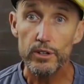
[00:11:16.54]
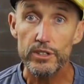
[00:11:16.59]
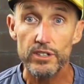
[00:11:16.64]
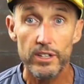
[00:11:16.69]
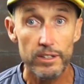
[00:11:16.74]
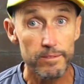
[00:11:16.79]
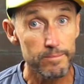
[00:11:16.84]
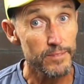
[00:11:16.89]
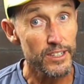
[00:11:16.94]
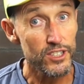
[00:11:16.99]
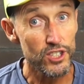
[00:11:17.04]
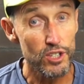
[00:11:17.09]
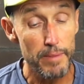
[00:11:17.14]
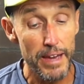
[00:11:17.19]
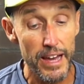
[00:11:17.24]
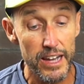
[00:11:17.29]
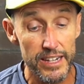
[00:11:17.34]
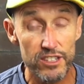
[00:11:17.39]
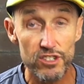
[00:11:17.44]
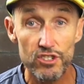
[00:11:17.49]
guys, that's
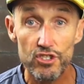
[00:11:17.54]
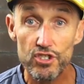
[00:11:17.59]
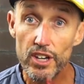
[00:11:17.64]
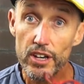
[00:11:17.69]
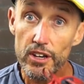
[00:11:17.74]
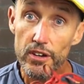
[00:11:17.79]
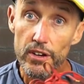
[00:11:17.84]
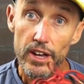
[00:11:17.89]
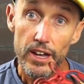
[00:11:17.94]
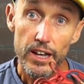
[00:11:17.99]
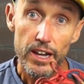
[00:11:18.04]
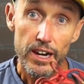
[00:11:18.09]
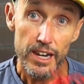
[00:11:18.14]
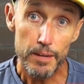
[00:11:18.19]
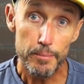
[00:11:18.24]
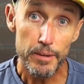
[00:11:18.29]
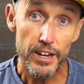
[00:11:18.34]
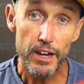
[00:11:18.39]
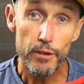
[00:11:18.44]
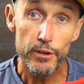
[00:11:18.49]
about it. So
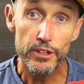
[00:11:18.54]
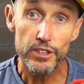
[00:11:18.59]
let me know